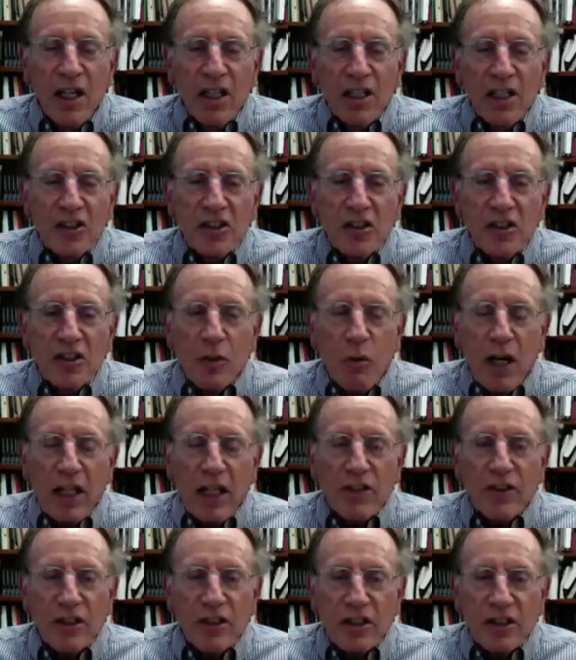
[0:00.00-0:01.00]
So while
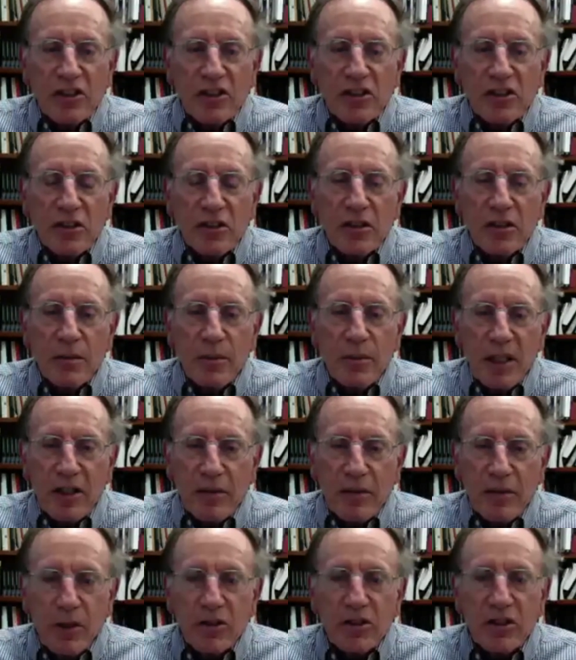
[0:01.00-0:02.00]
you're concerned about the
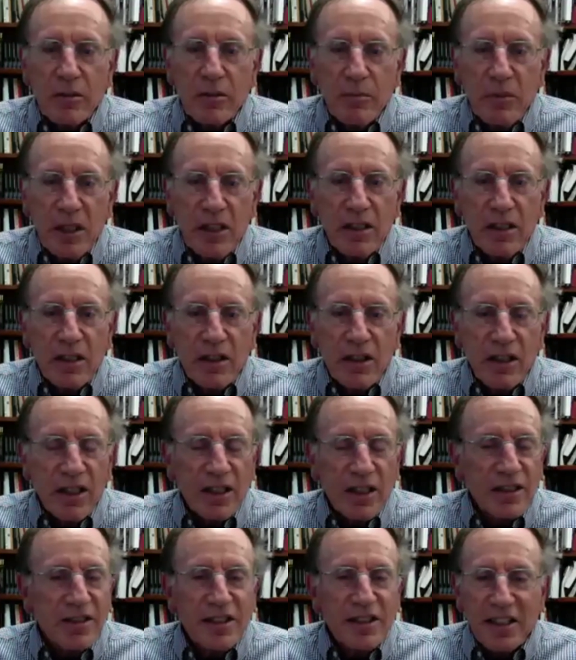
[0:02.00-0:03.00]
most immediate
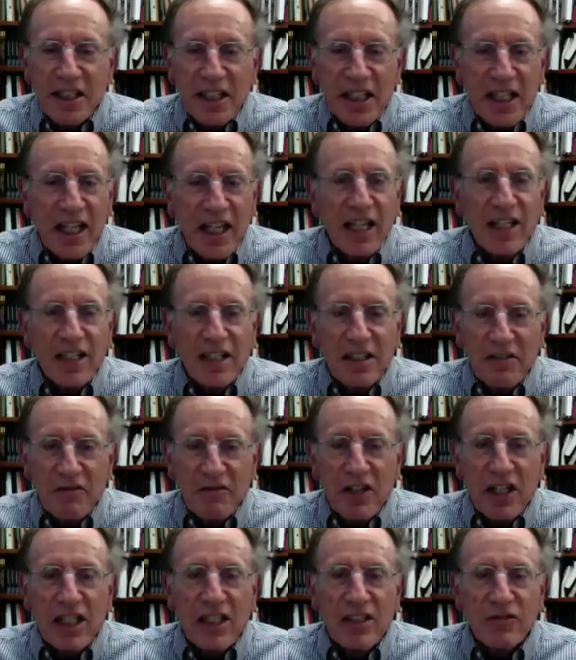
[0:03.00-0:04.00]
things, get
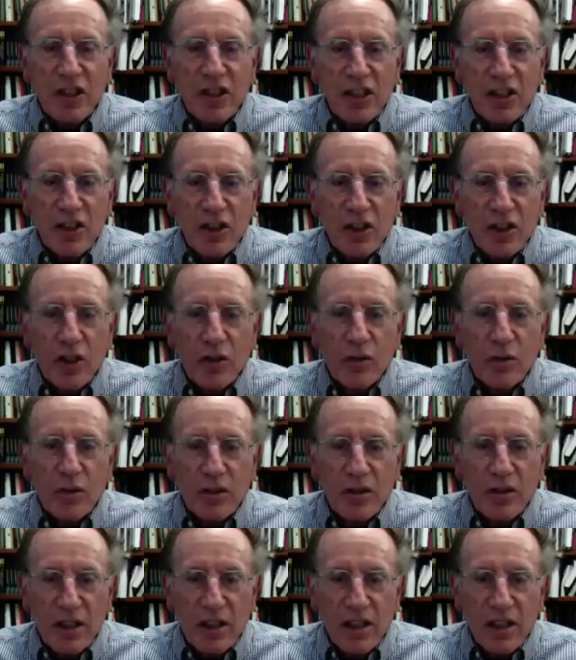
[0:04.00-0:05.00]
involved in
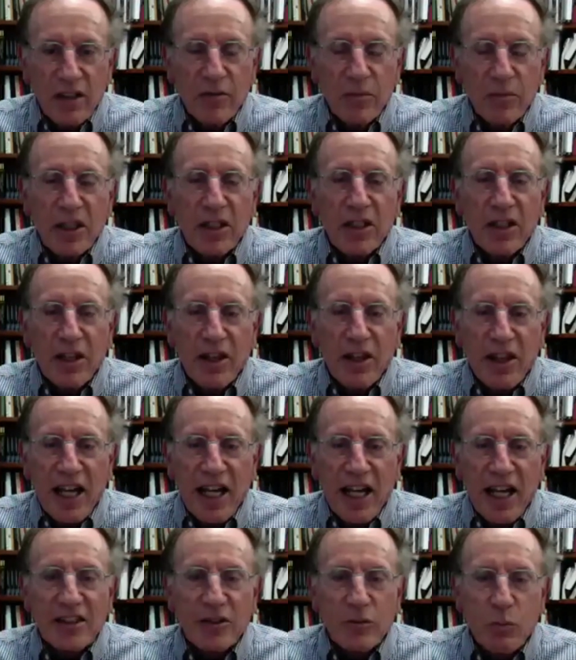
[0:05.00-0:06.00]
local government.
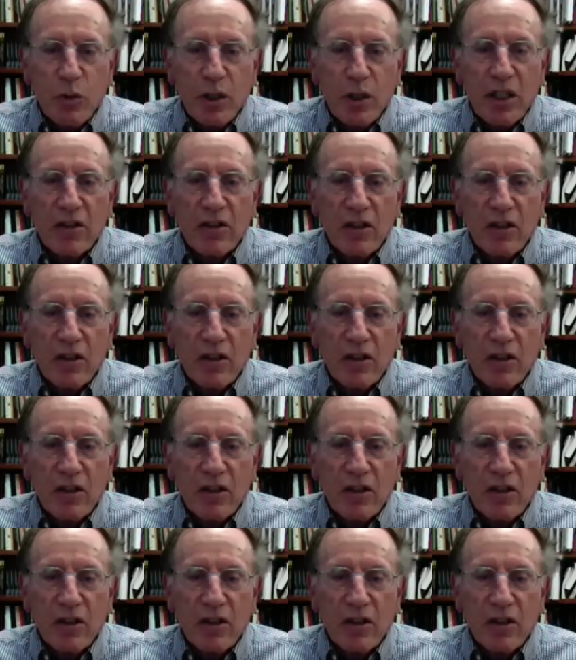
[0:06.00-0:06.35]
That's where